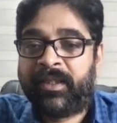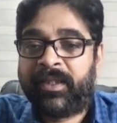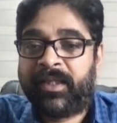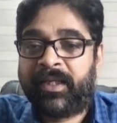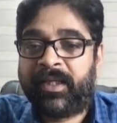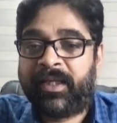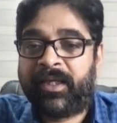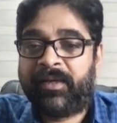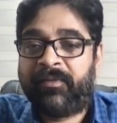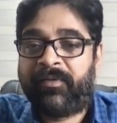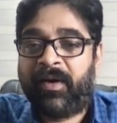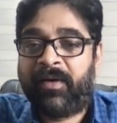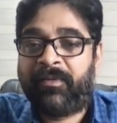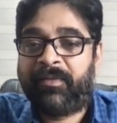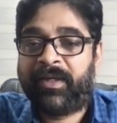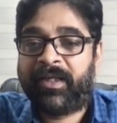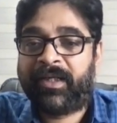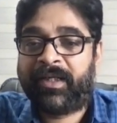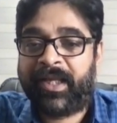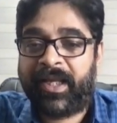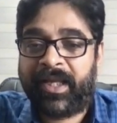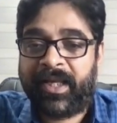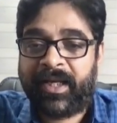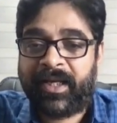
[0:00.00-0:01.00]
if I will
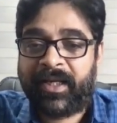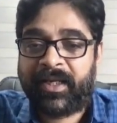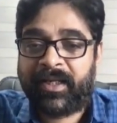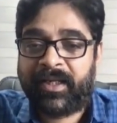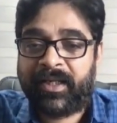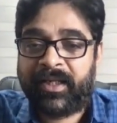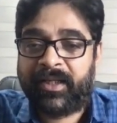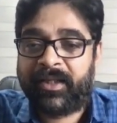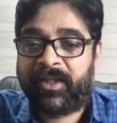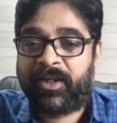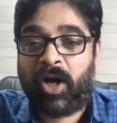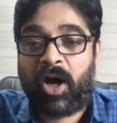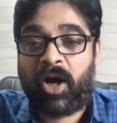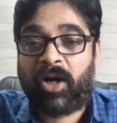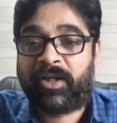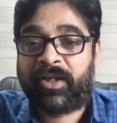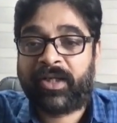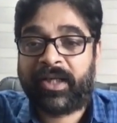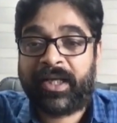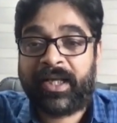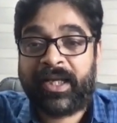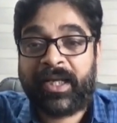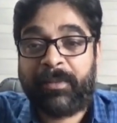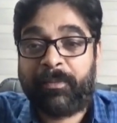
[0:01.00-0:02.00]
take dot
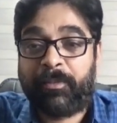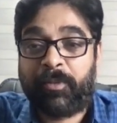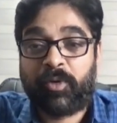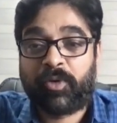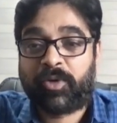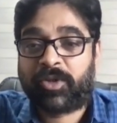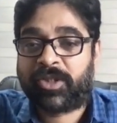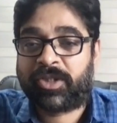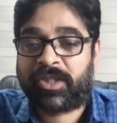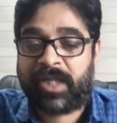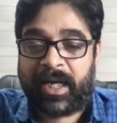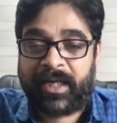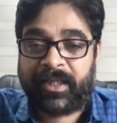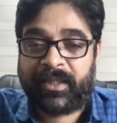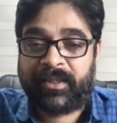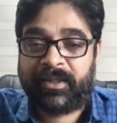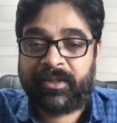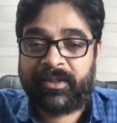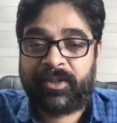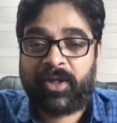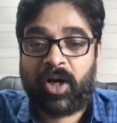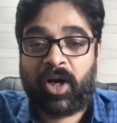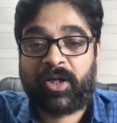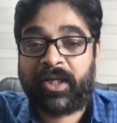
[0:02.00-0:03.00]
A both side,
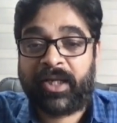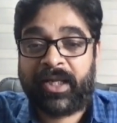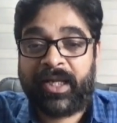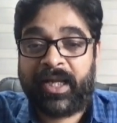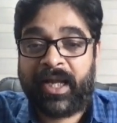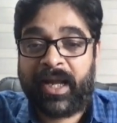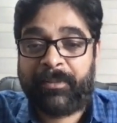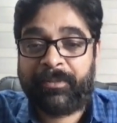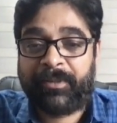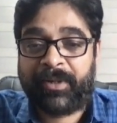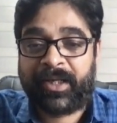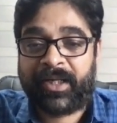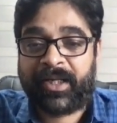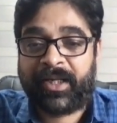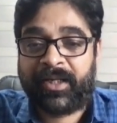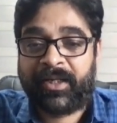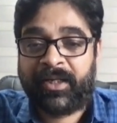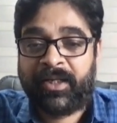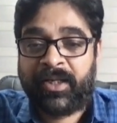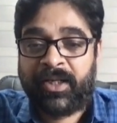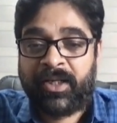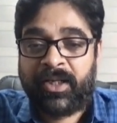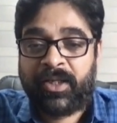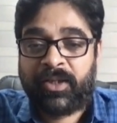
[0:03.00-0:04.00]
dot A I am taking,
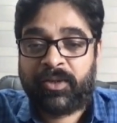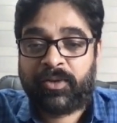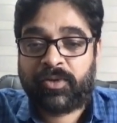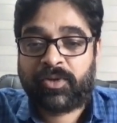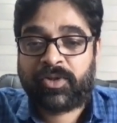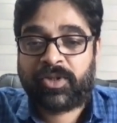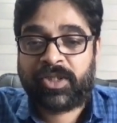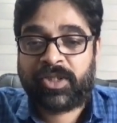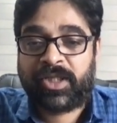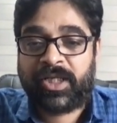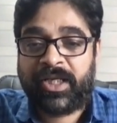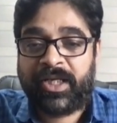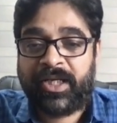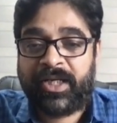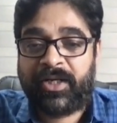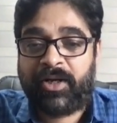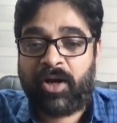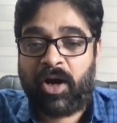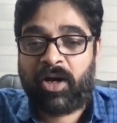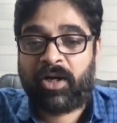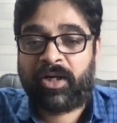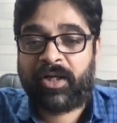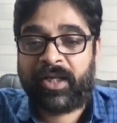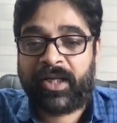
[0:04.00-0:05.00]
so C
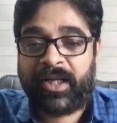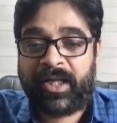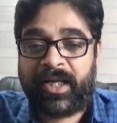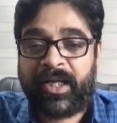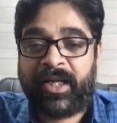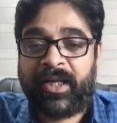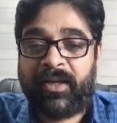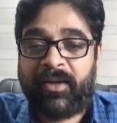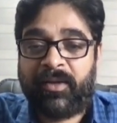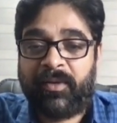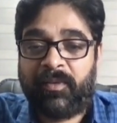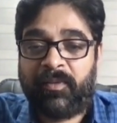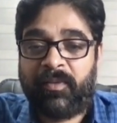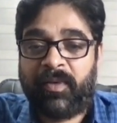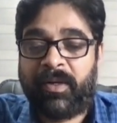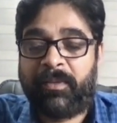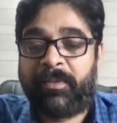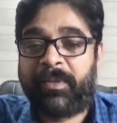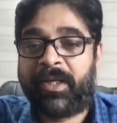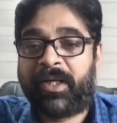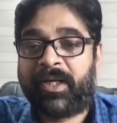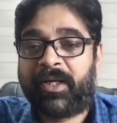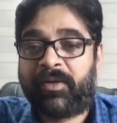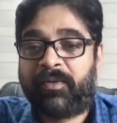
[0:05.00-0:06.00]
dot A will
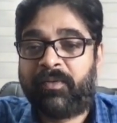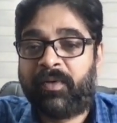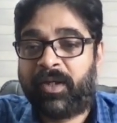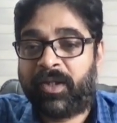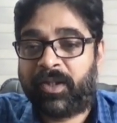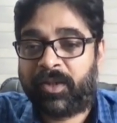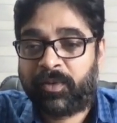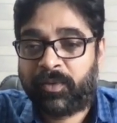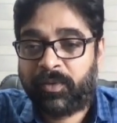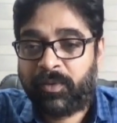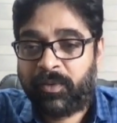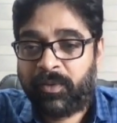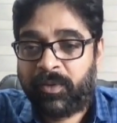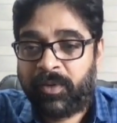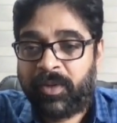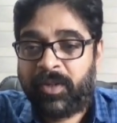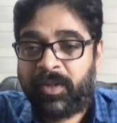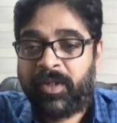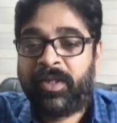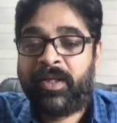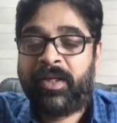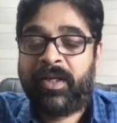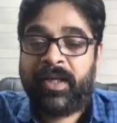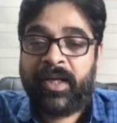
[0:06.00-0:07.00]
be equal to
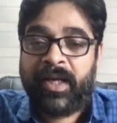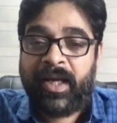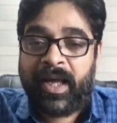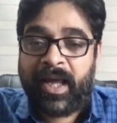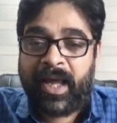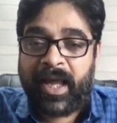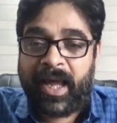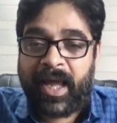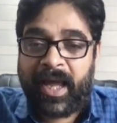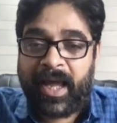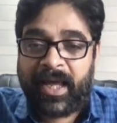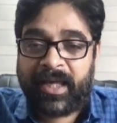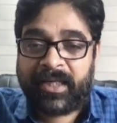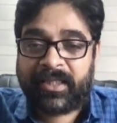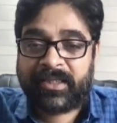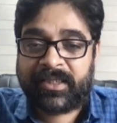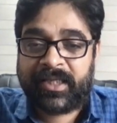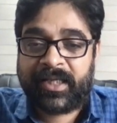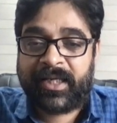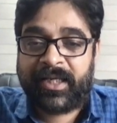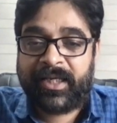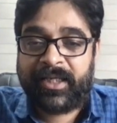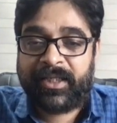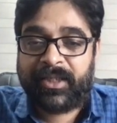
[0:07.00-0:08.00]
x
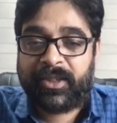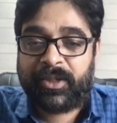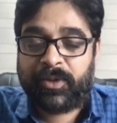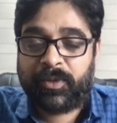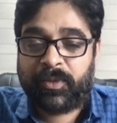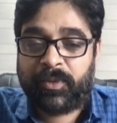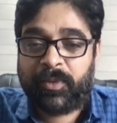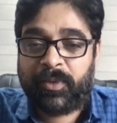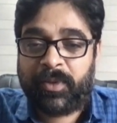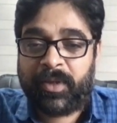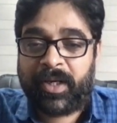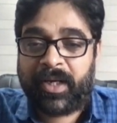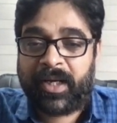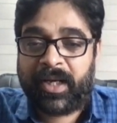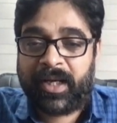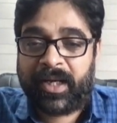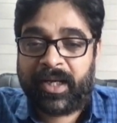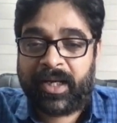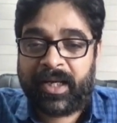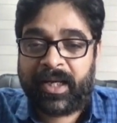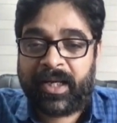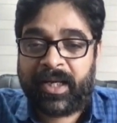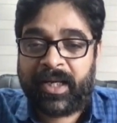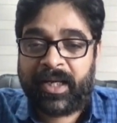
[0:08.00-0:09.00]
into
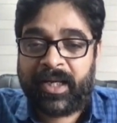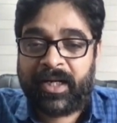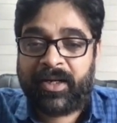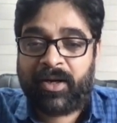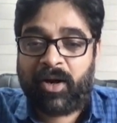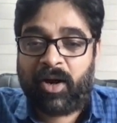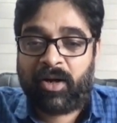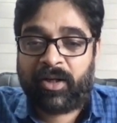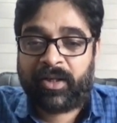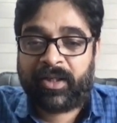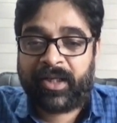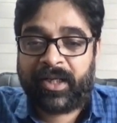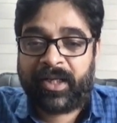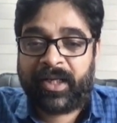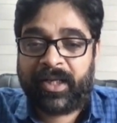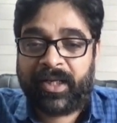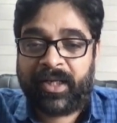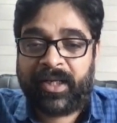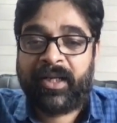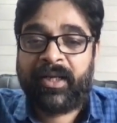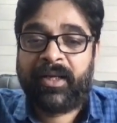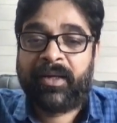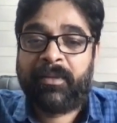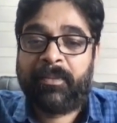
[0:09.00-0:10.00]
A dot
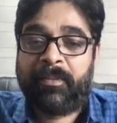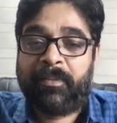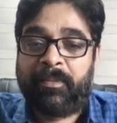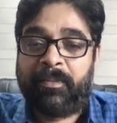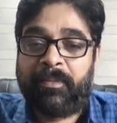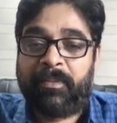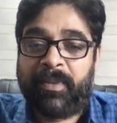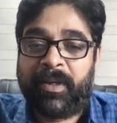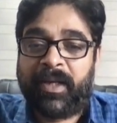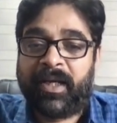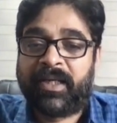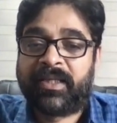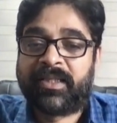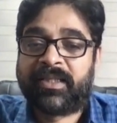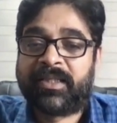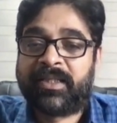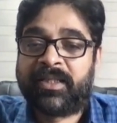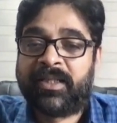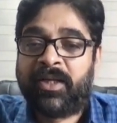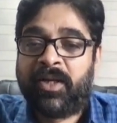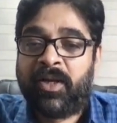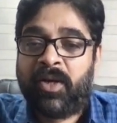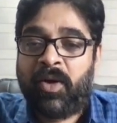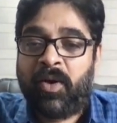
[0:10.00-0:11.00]
A
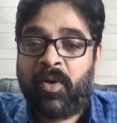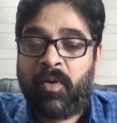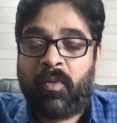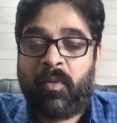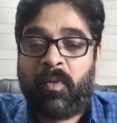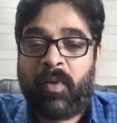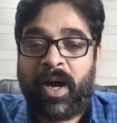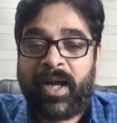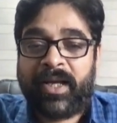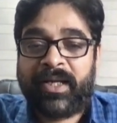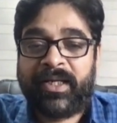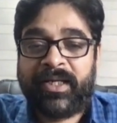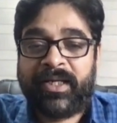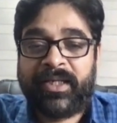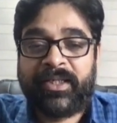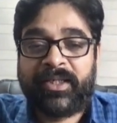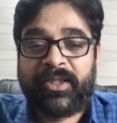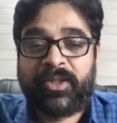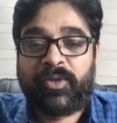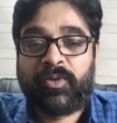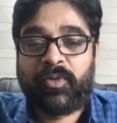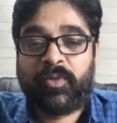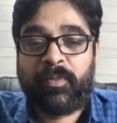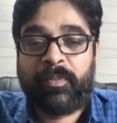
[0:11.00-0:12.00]
plus y
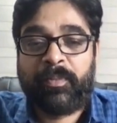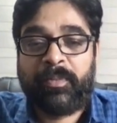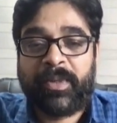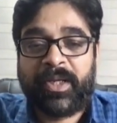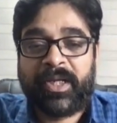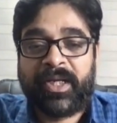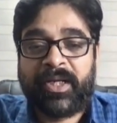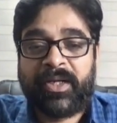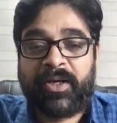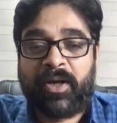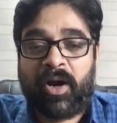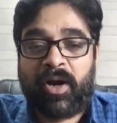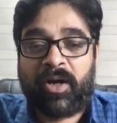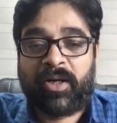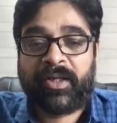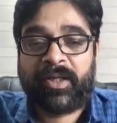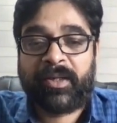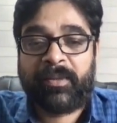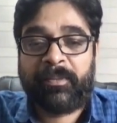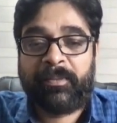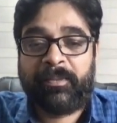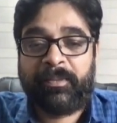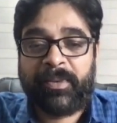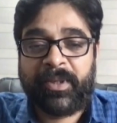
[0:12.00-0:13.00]
into B dot
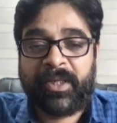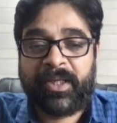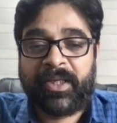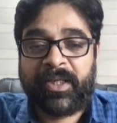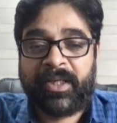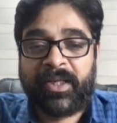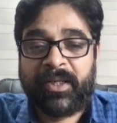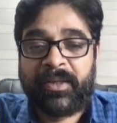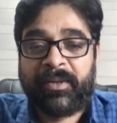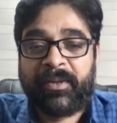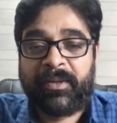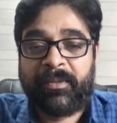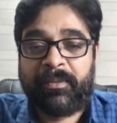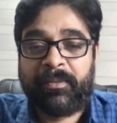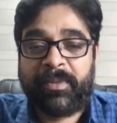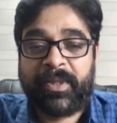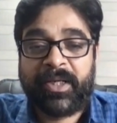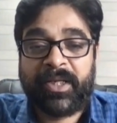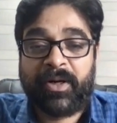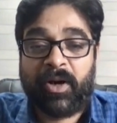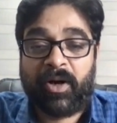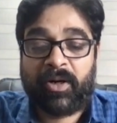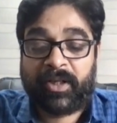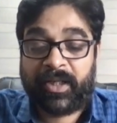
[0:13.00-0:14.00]

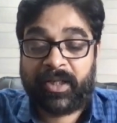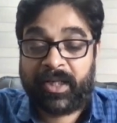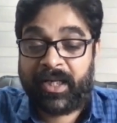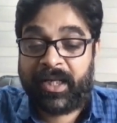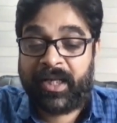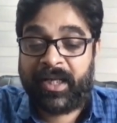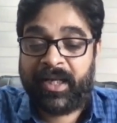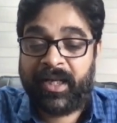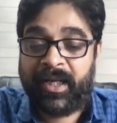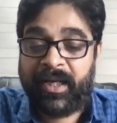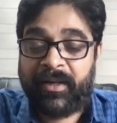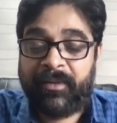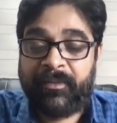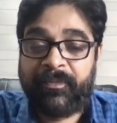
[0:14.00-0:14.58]
A.